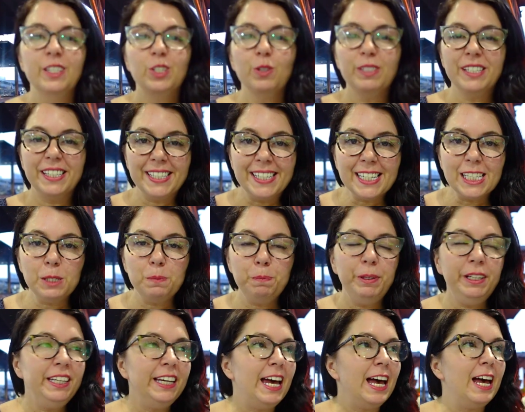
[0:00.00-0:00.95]
So it's 6
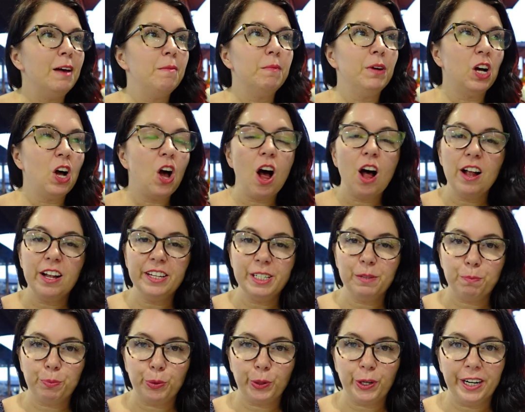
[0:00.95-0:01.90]
p.m., call
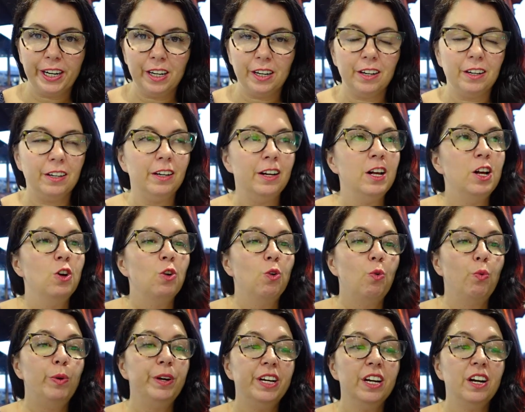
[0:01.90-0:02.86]
to prayer.
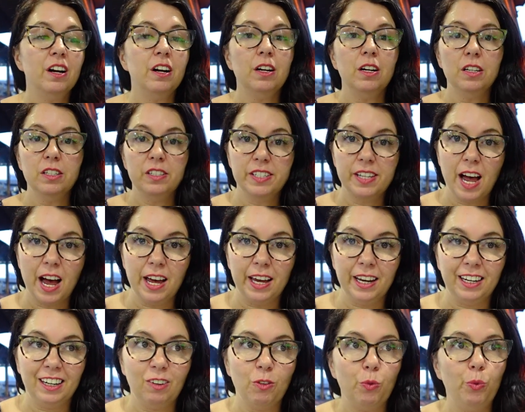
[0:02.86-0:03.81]
We are
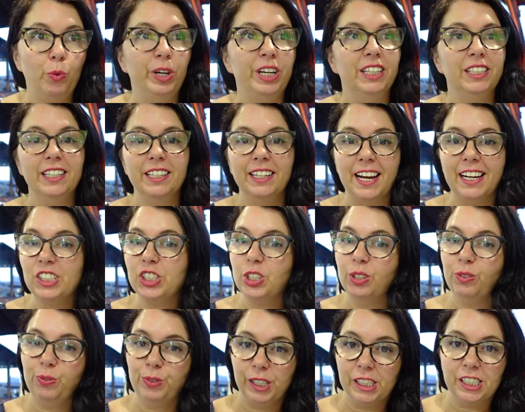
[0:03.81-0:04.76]
done. We didn't
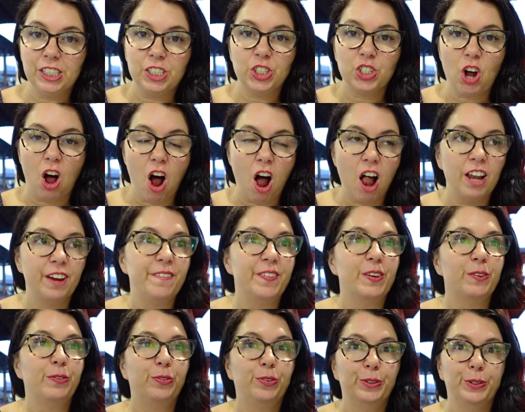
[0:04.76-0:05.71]
actually finish all of
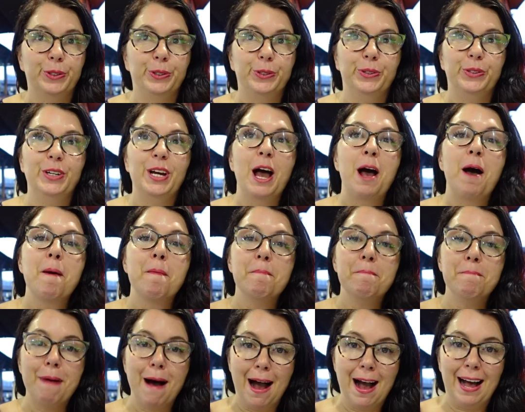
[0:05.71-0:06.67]
the food,
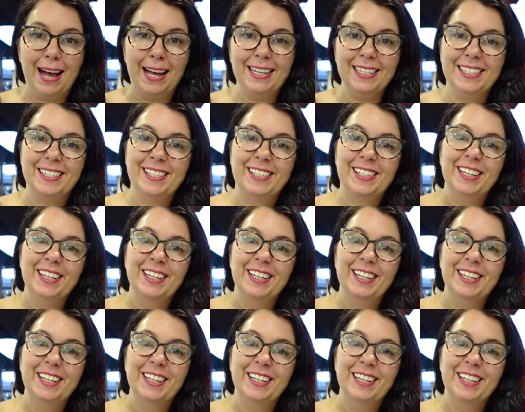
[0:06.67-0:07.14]
but